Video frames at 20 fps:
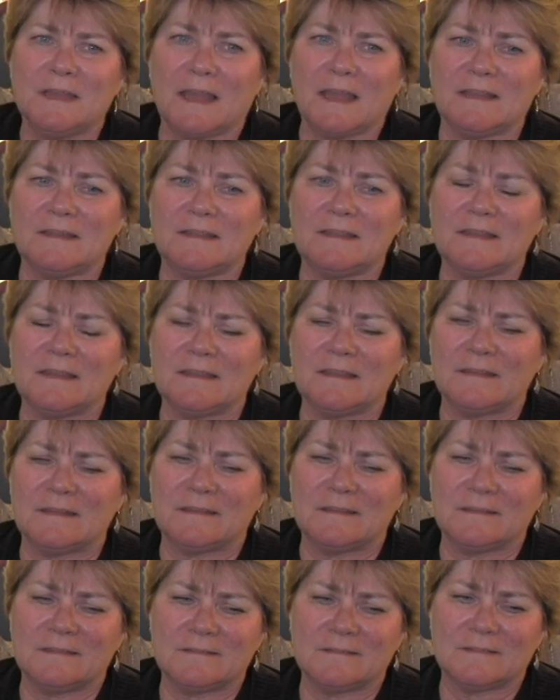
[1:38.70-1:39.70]
and
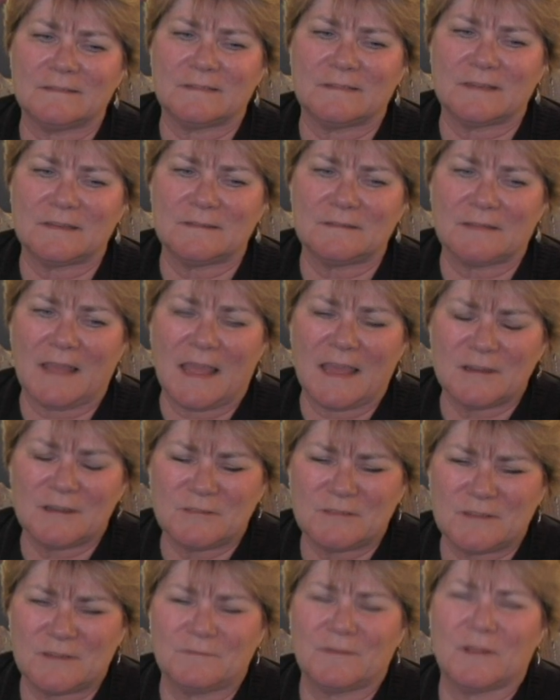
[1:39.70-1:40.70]
he didn't
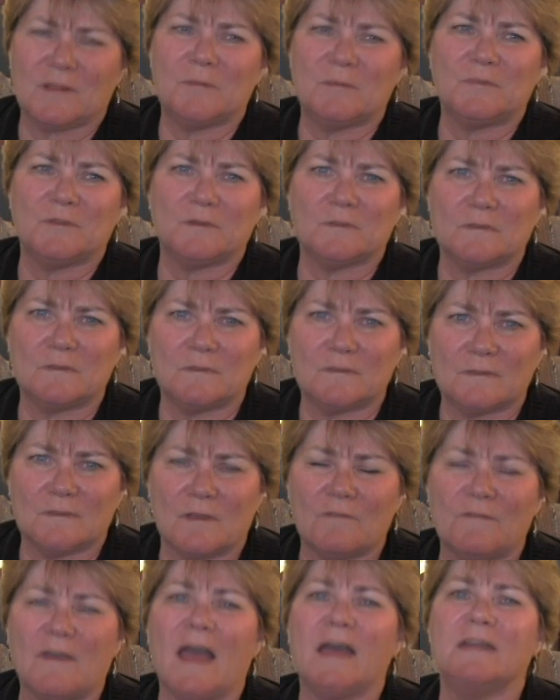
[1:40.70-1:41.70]
hadn't developed those
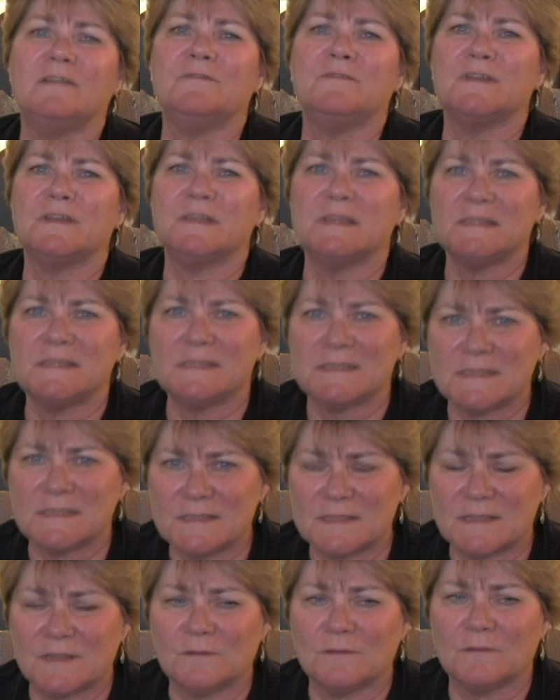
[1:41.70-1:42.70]
self-advocacy
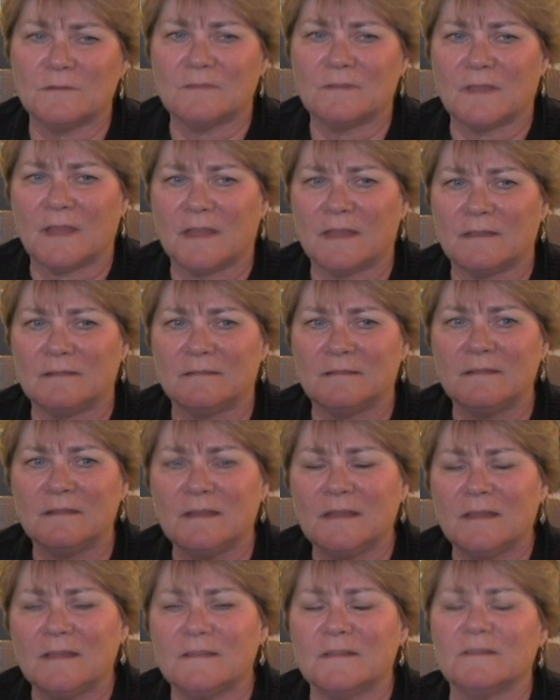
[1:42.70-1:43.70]
skills and
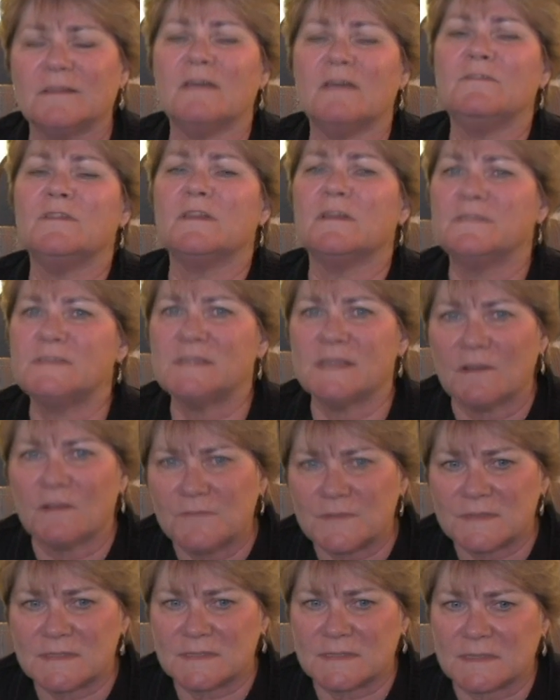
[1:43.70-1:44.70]
the level of
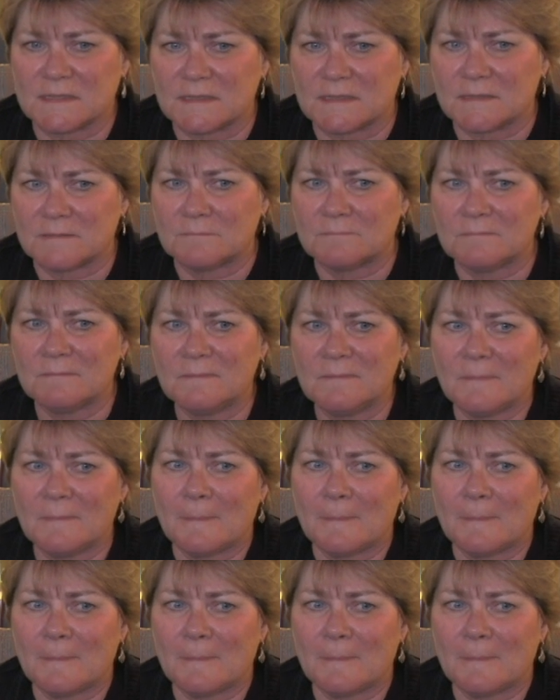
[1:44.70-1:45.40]
self-esteem